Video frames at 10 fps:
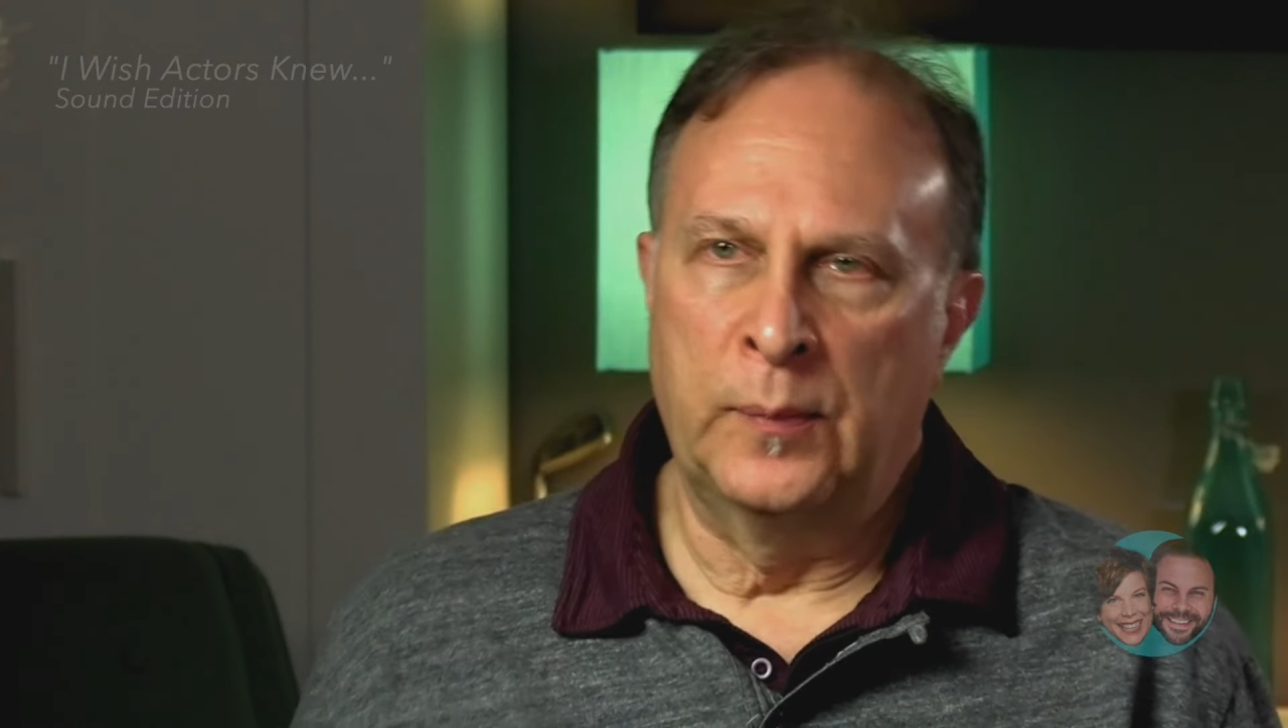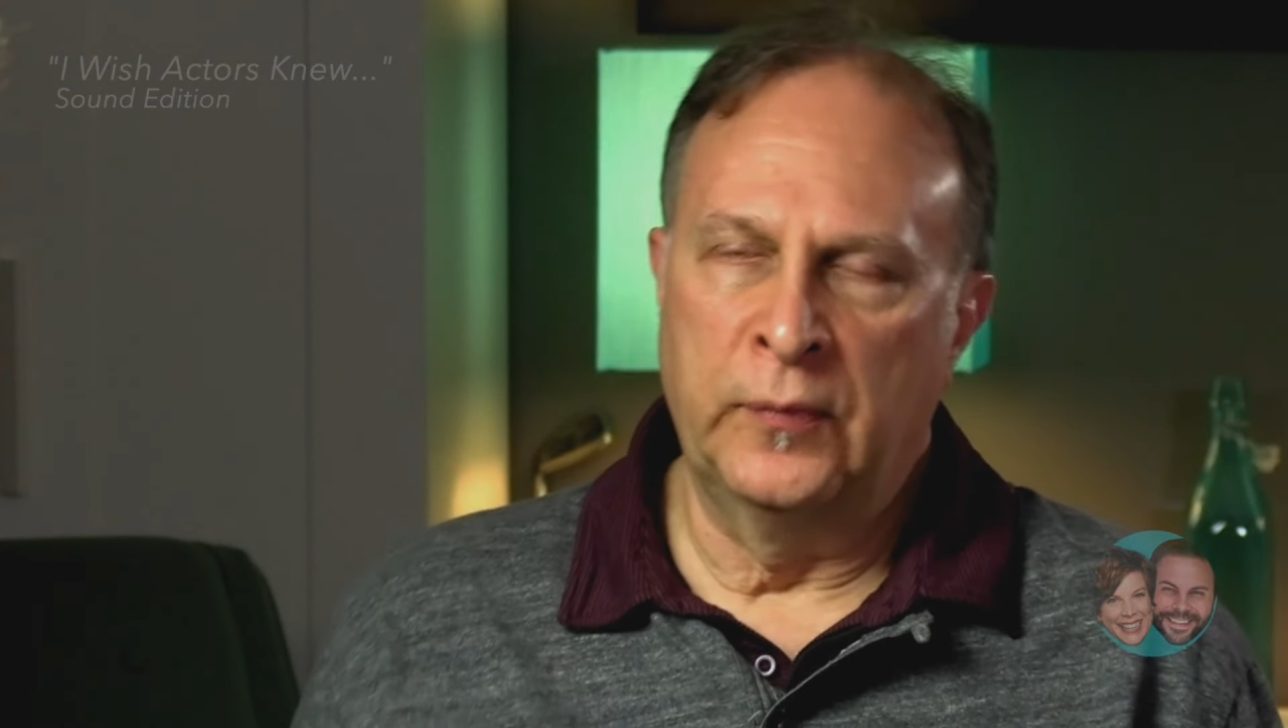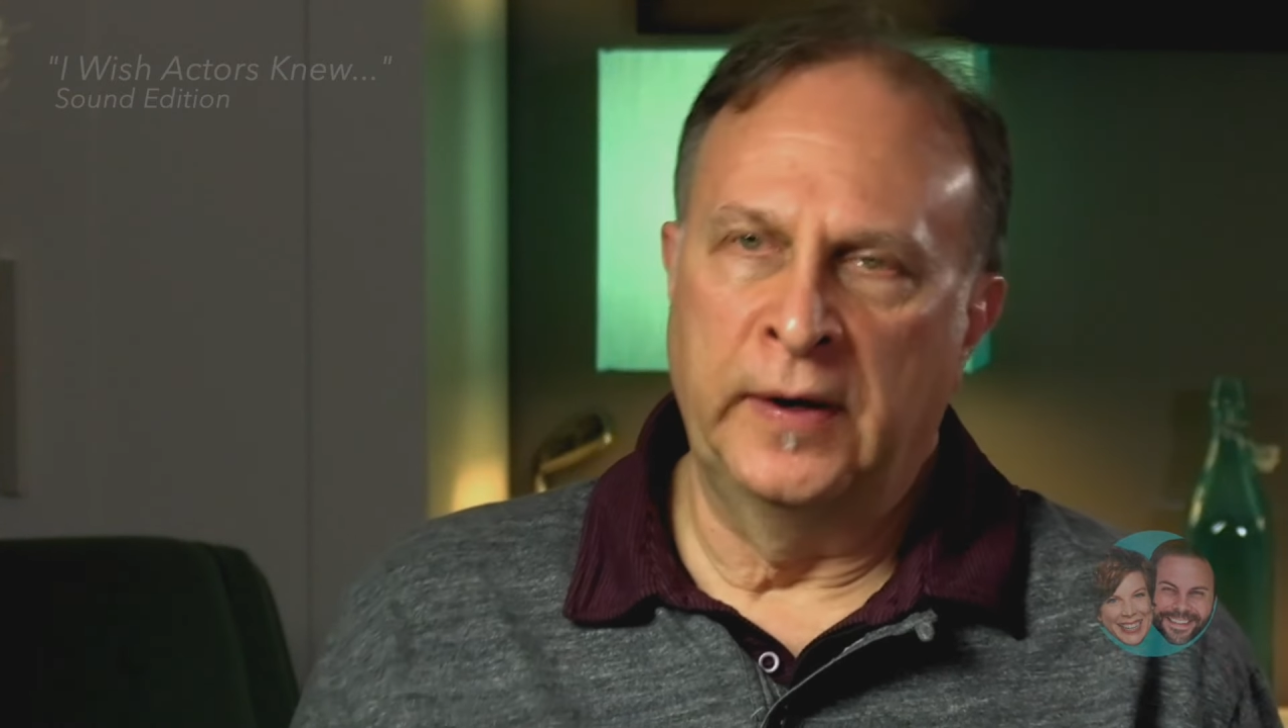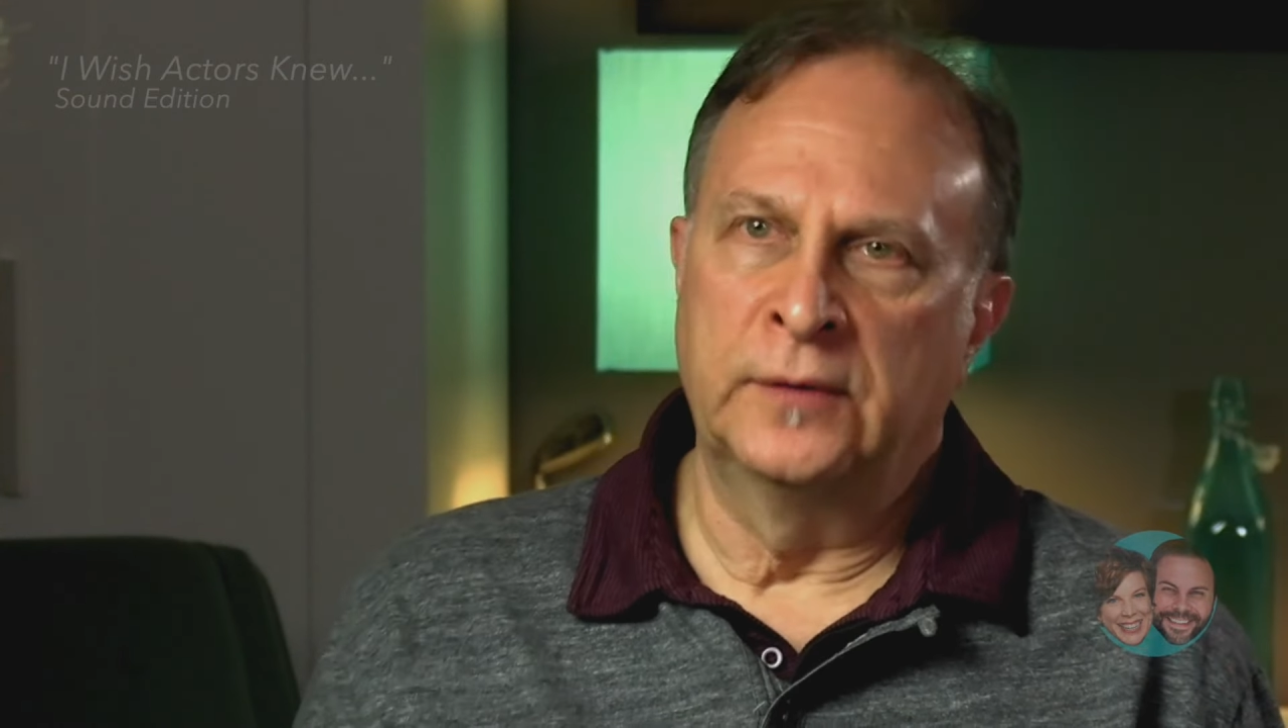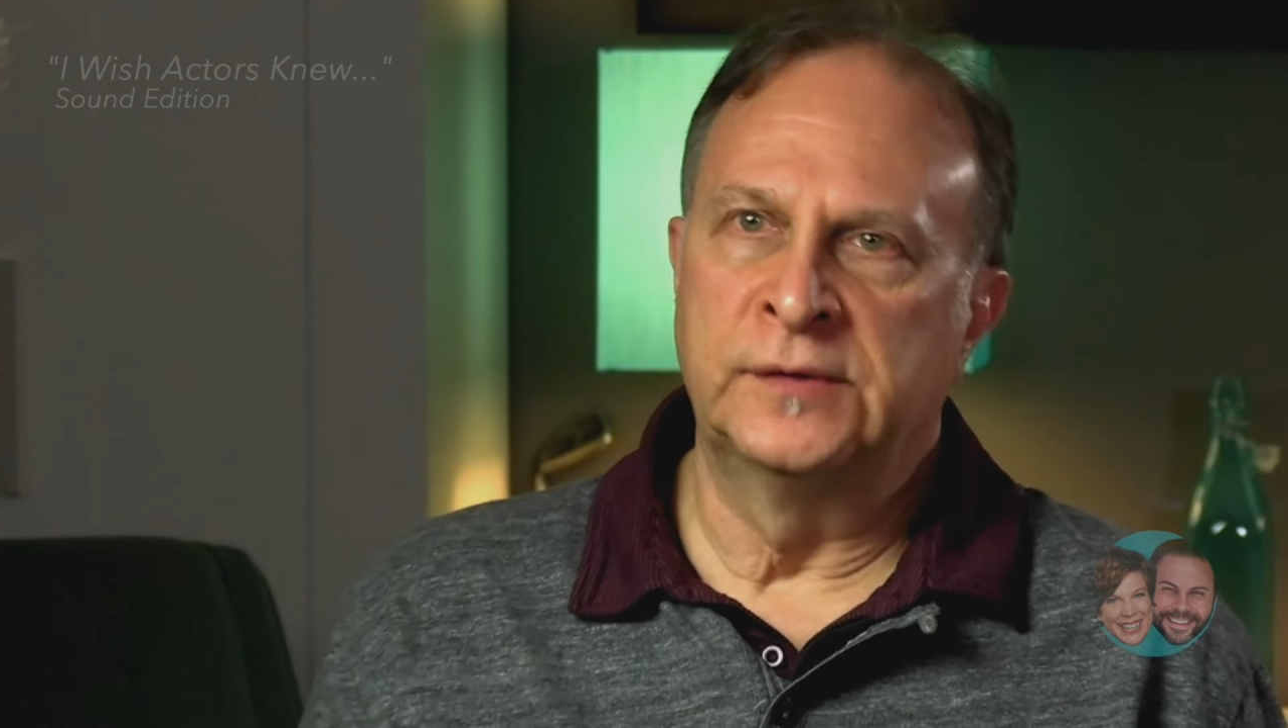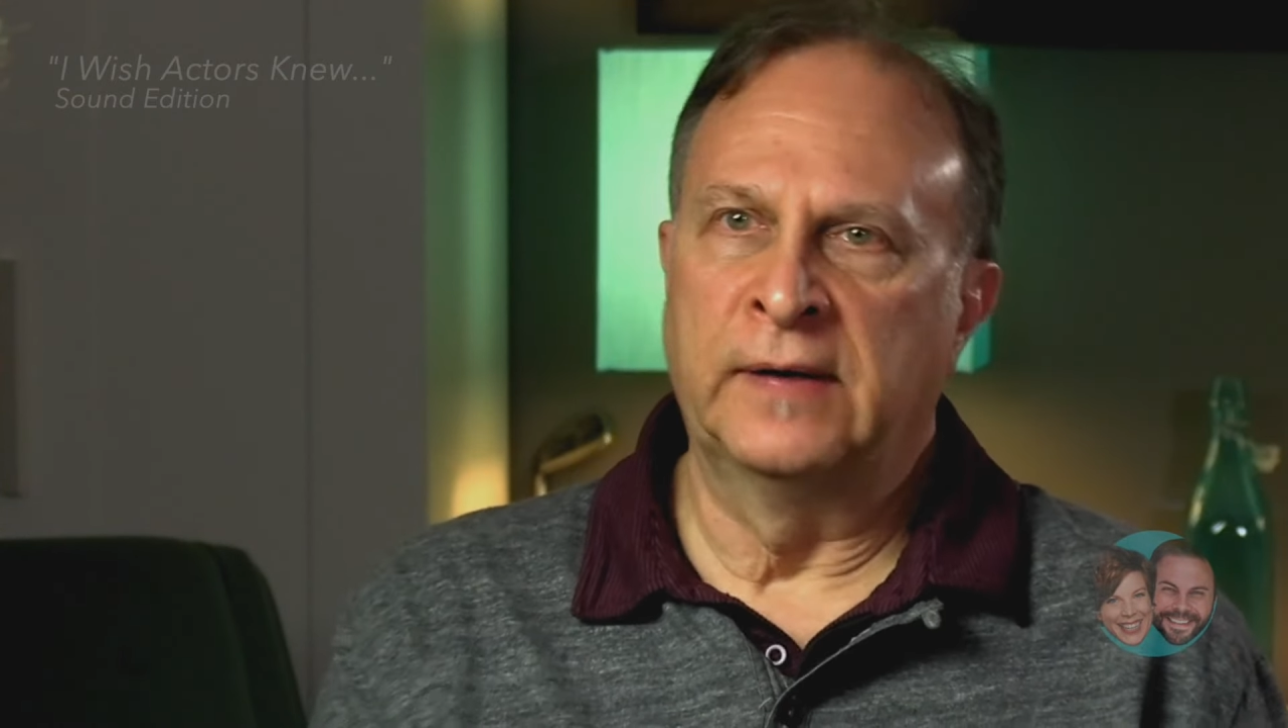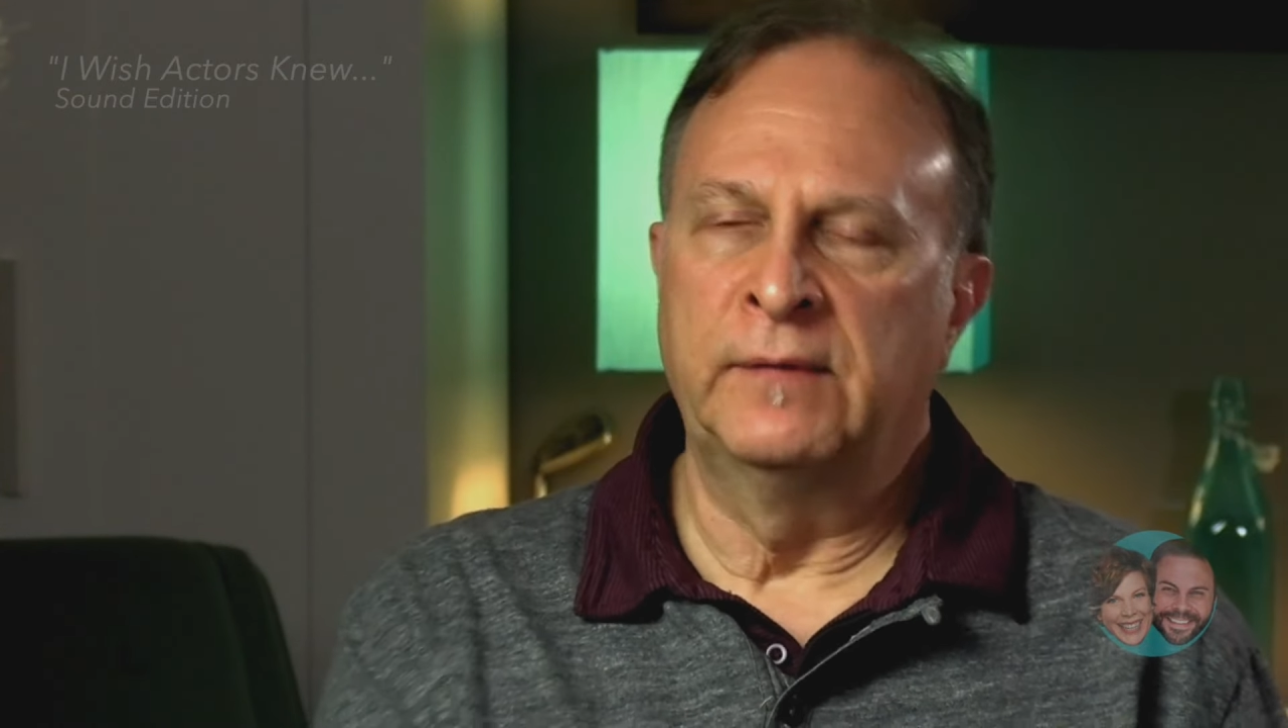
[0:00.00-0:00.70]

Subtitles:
operators,